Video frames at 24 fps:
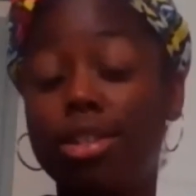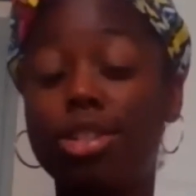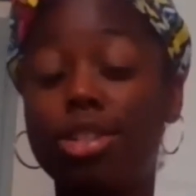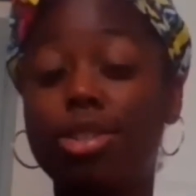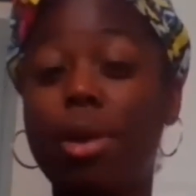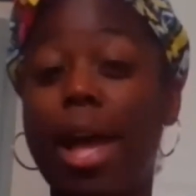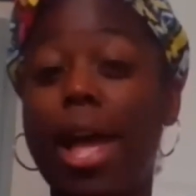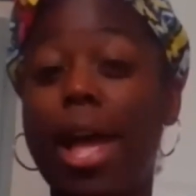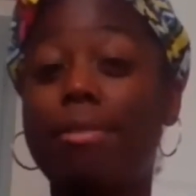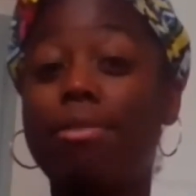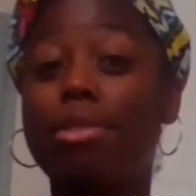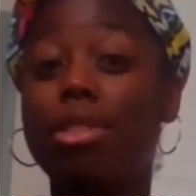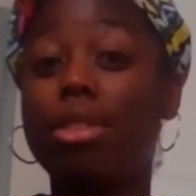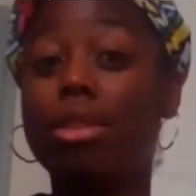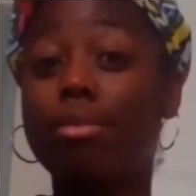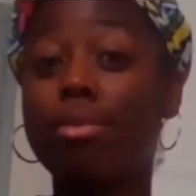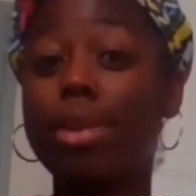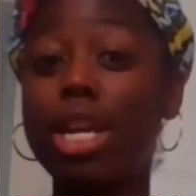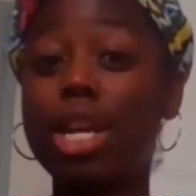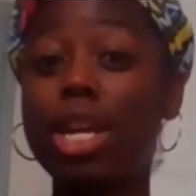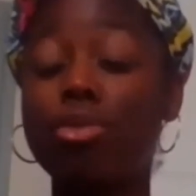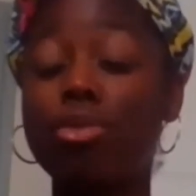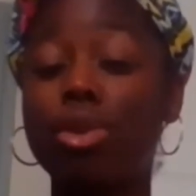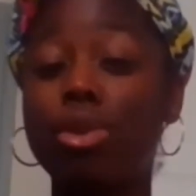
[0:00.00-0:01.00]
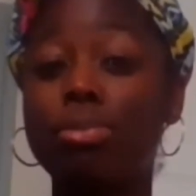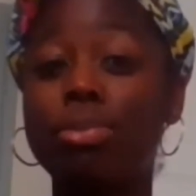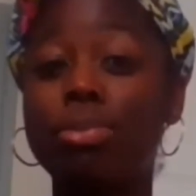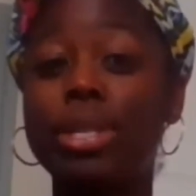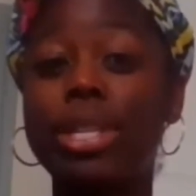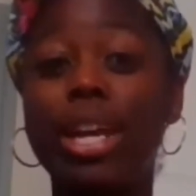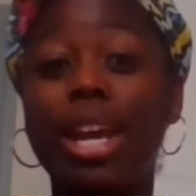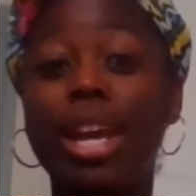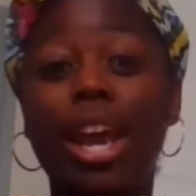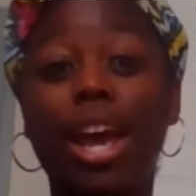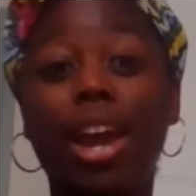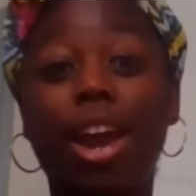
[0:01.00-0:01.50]
So I have 3 groups,
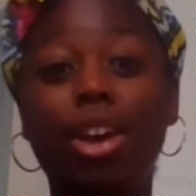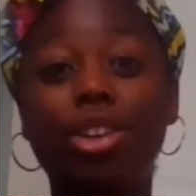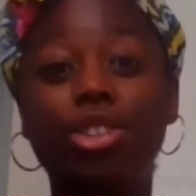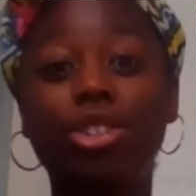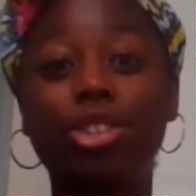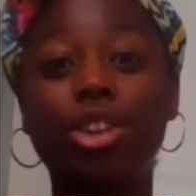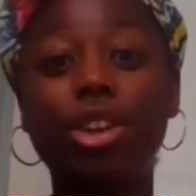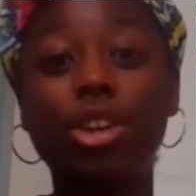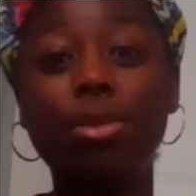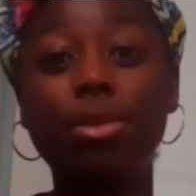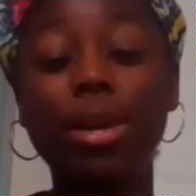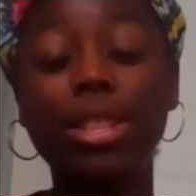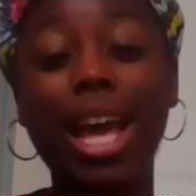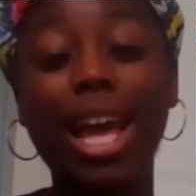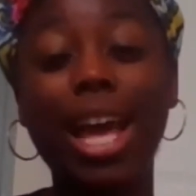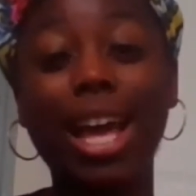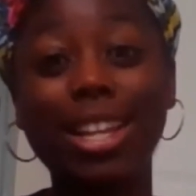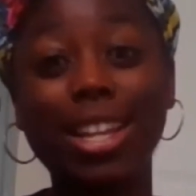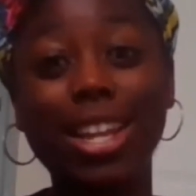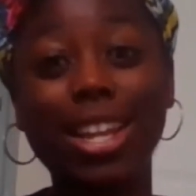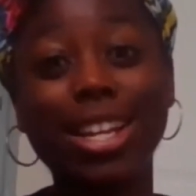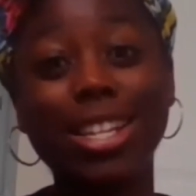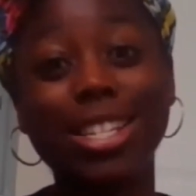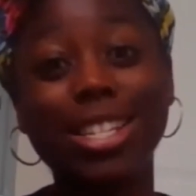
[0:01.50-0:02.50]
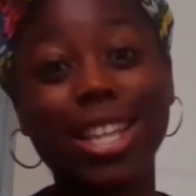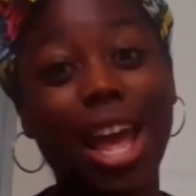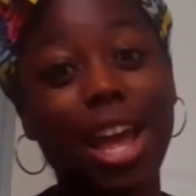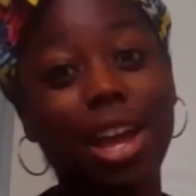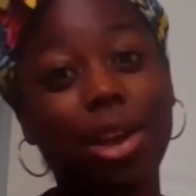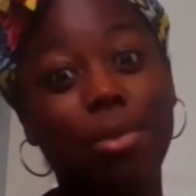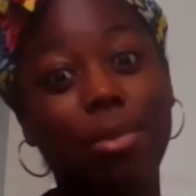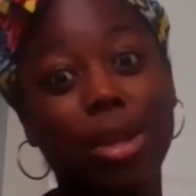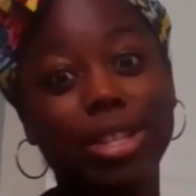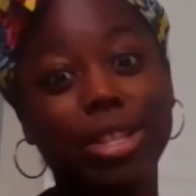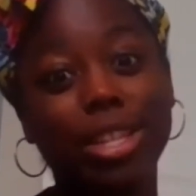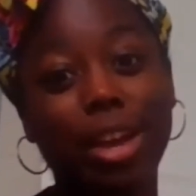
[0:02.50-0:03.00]
and I'll show you what that looks
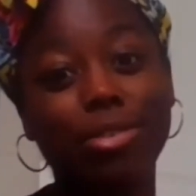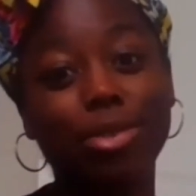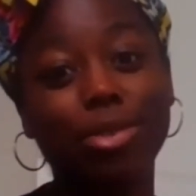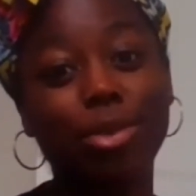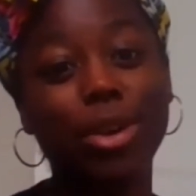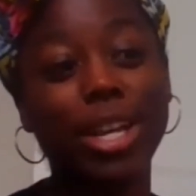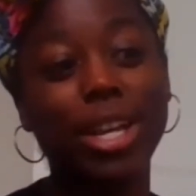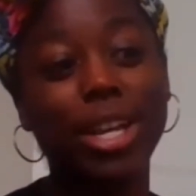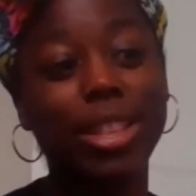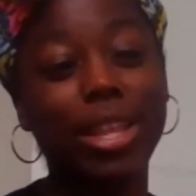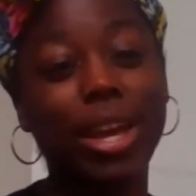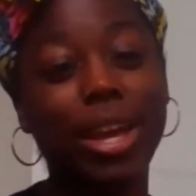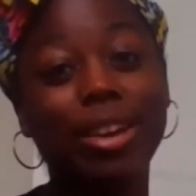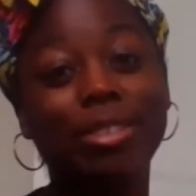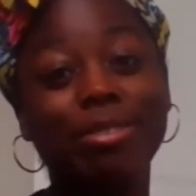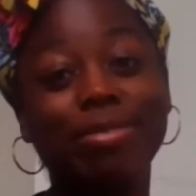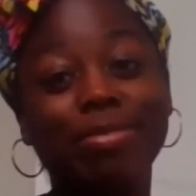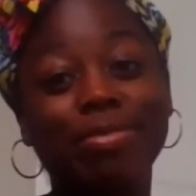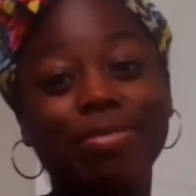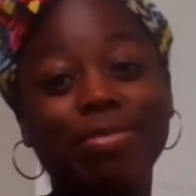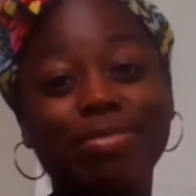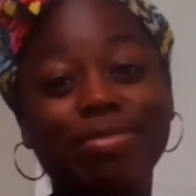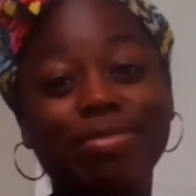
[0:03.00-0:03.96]
like once I've sorted them.